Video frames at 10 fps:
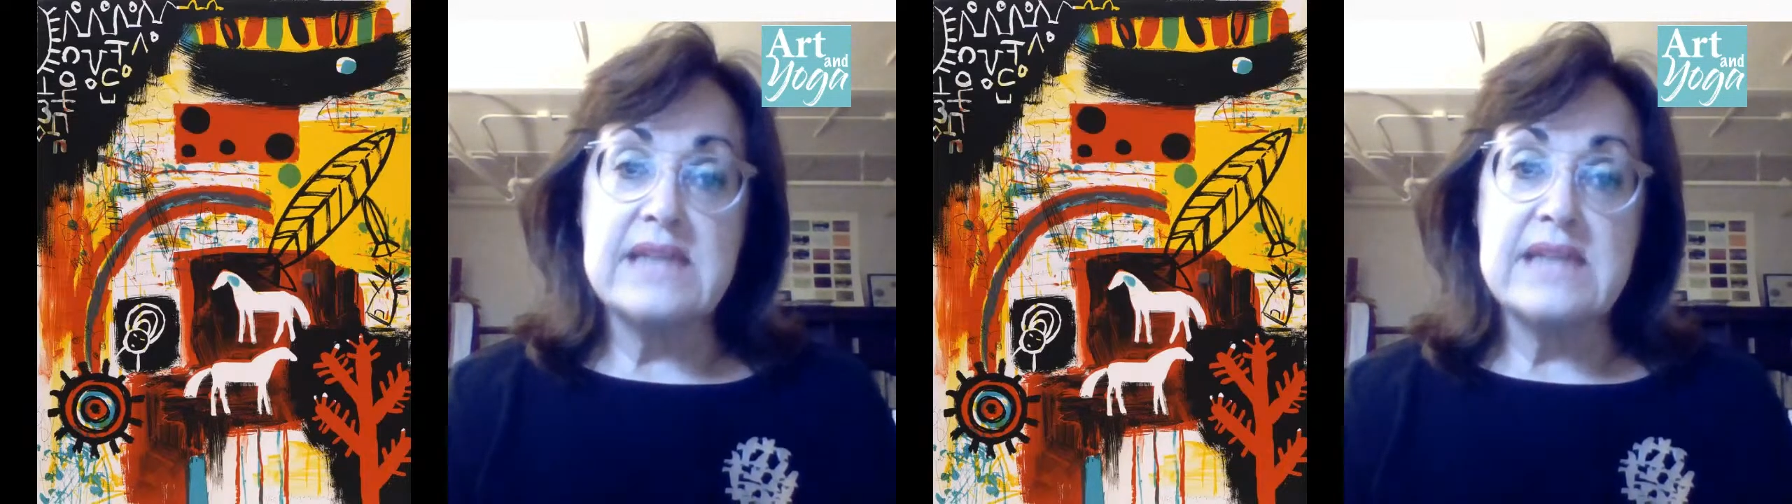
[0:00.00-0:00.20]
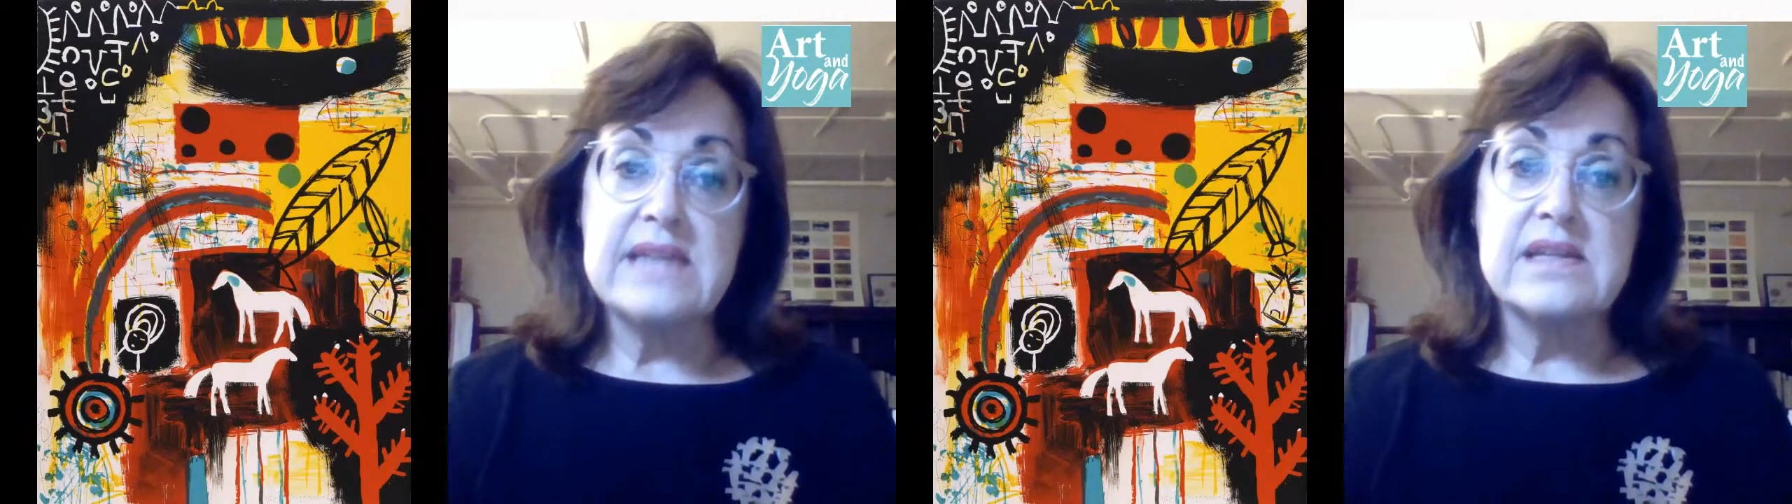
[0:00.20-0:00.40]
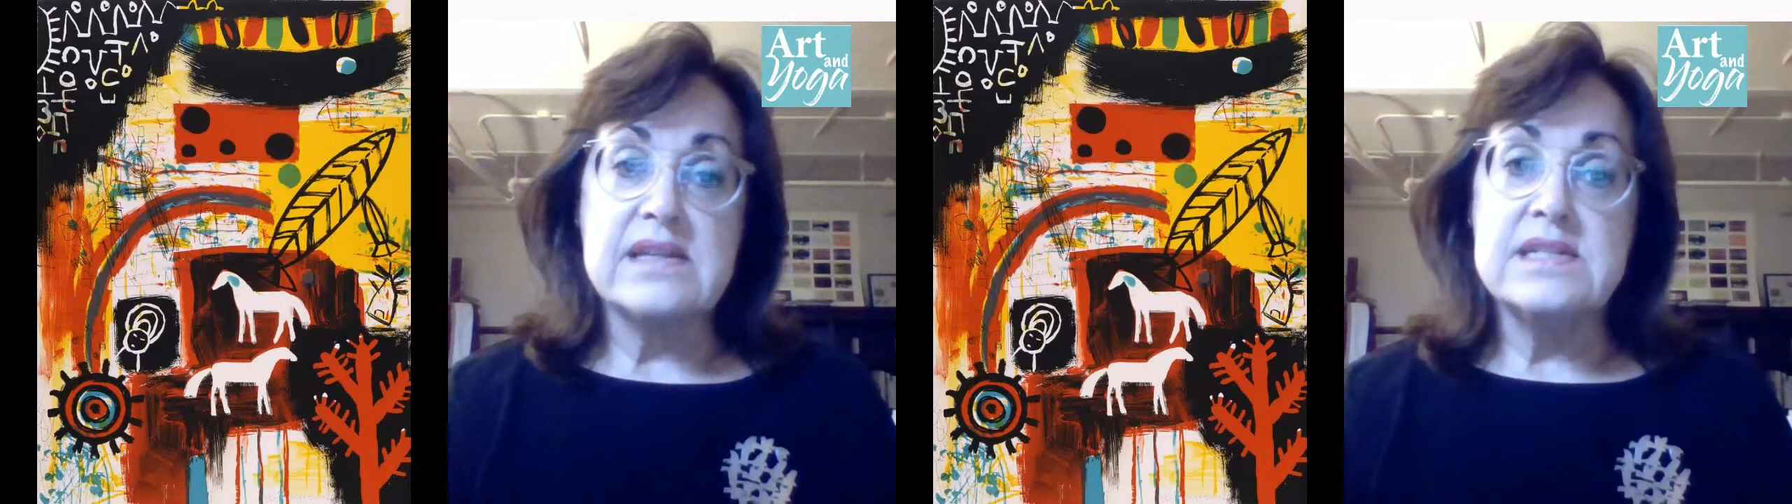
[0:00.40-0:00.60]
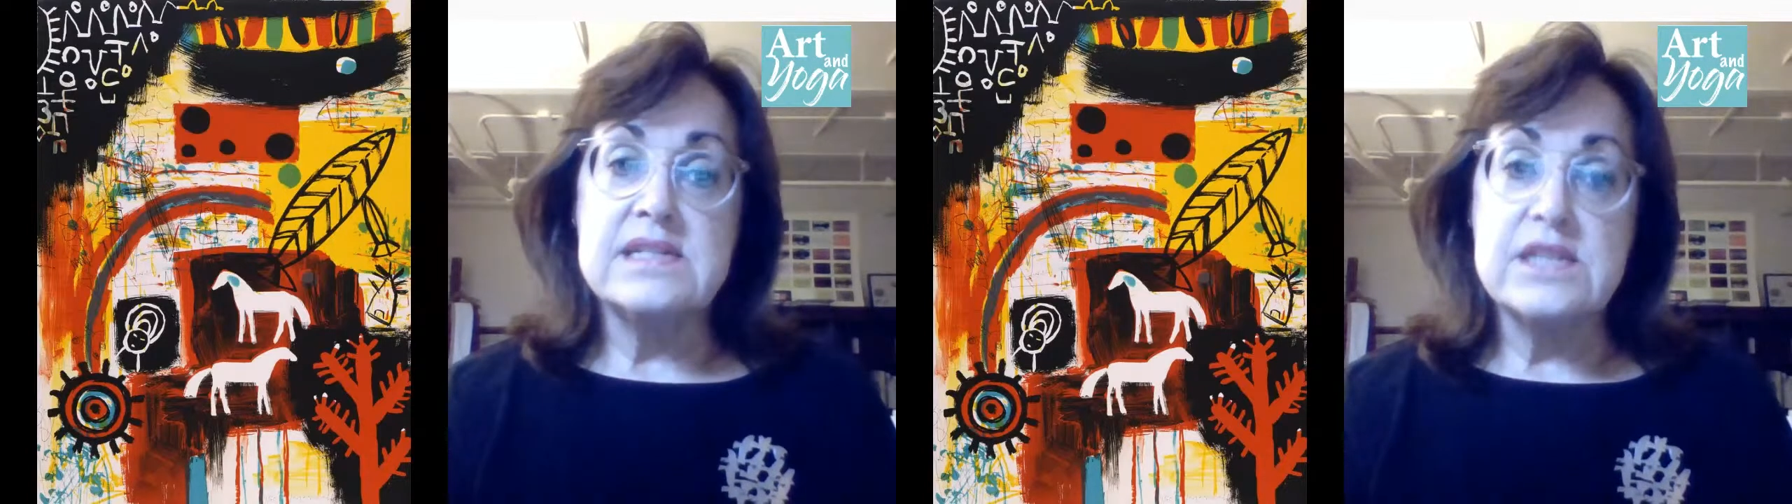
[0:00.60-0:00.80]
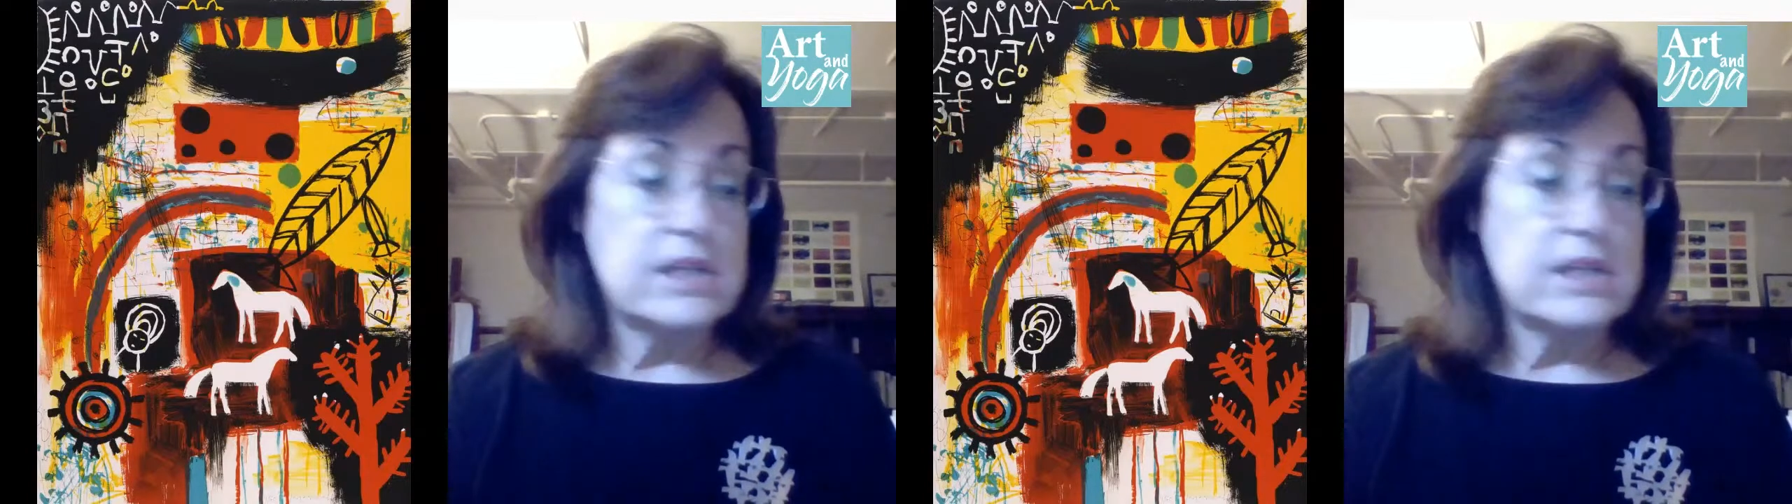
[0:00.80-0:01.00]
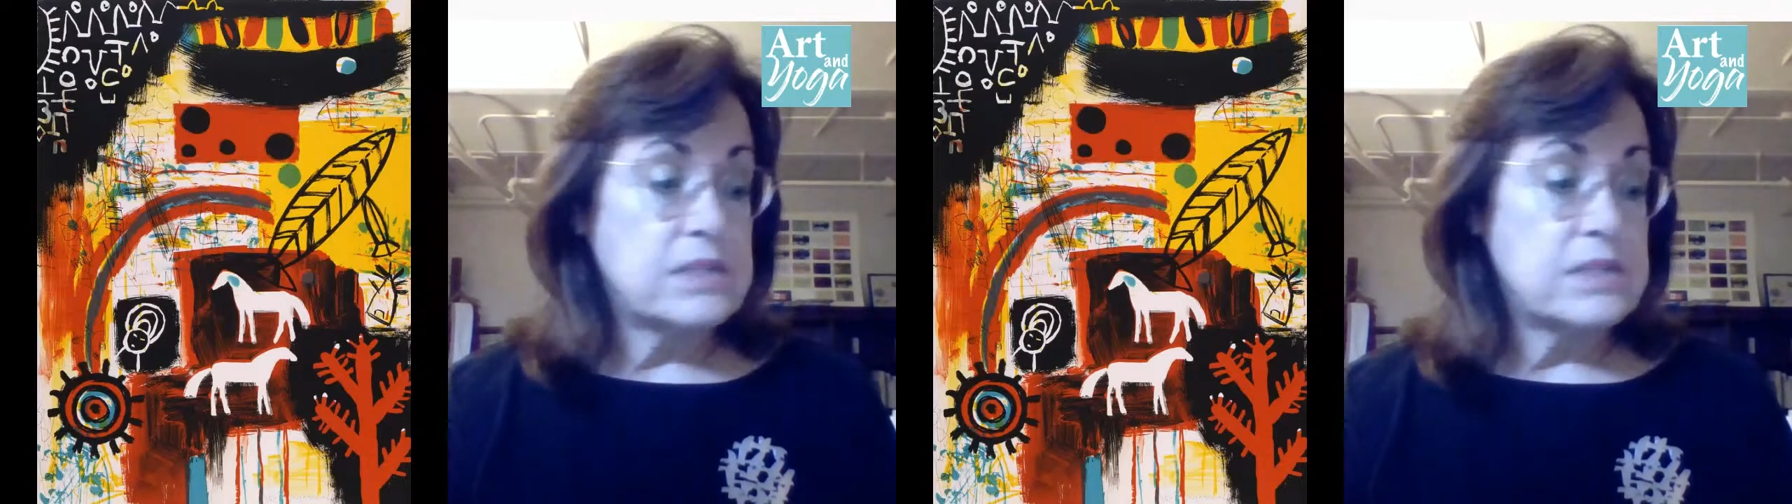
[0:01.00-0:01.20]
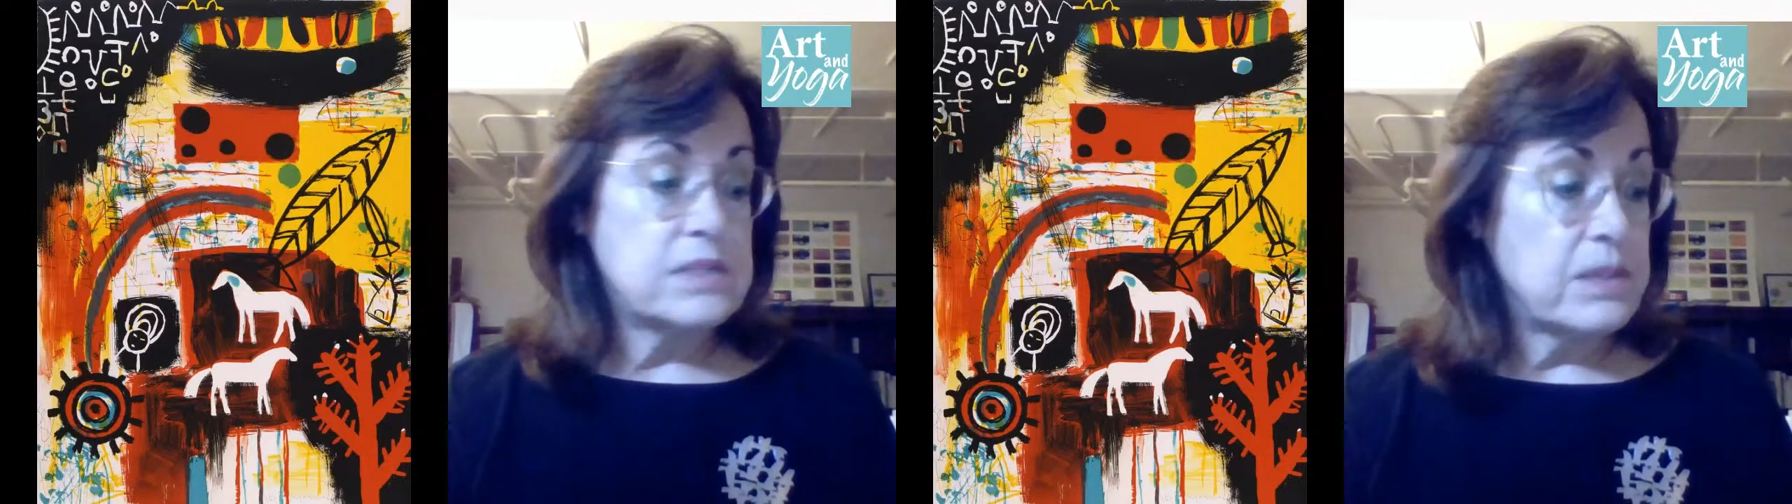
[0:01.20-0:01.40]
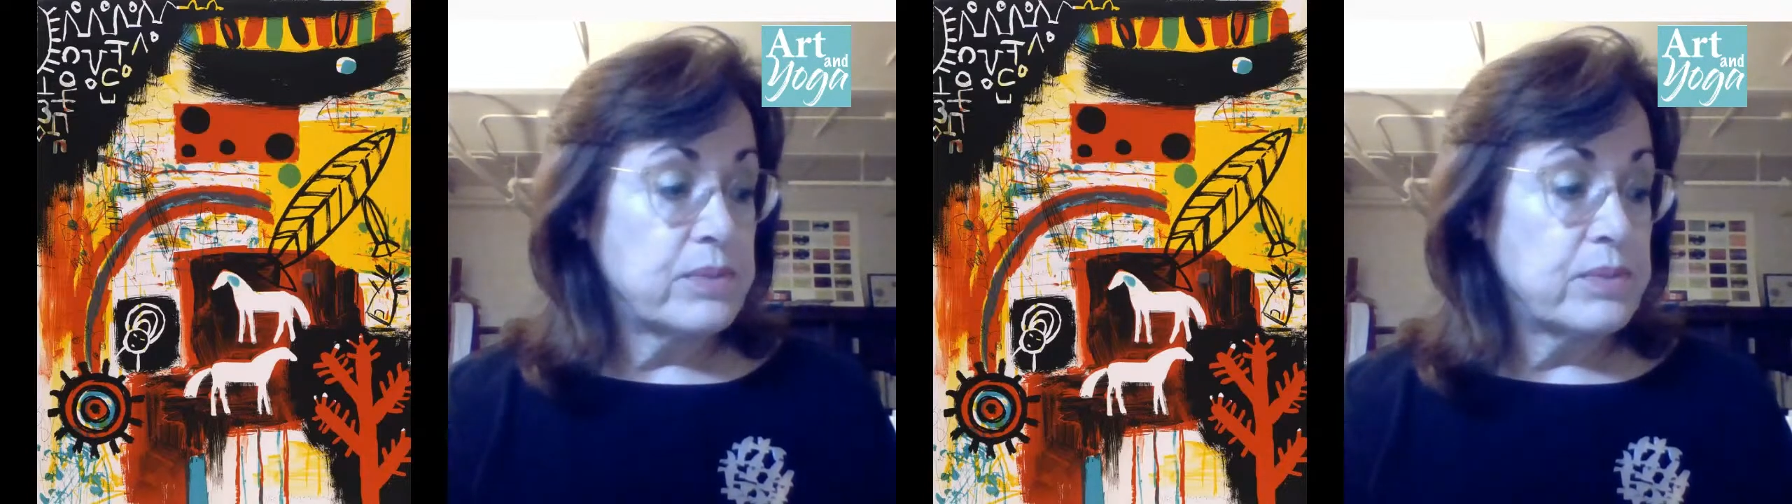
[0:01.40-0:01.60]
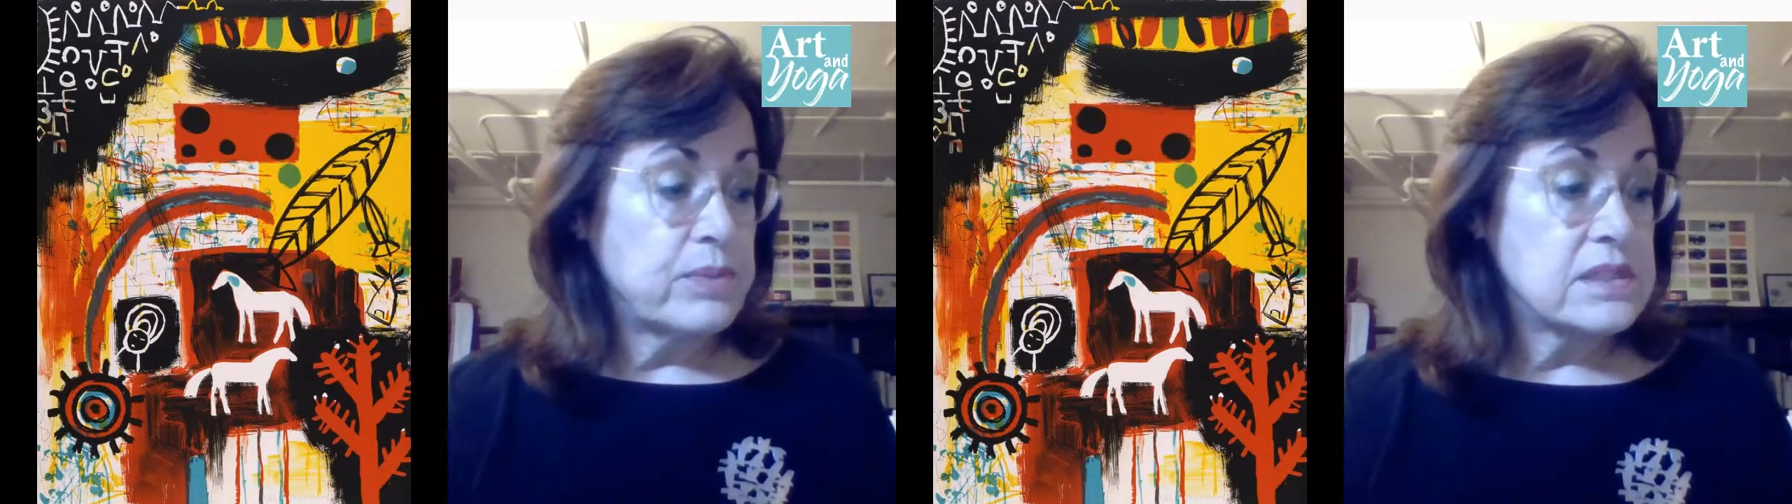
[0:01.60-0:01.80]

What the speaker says: indigenous peoples,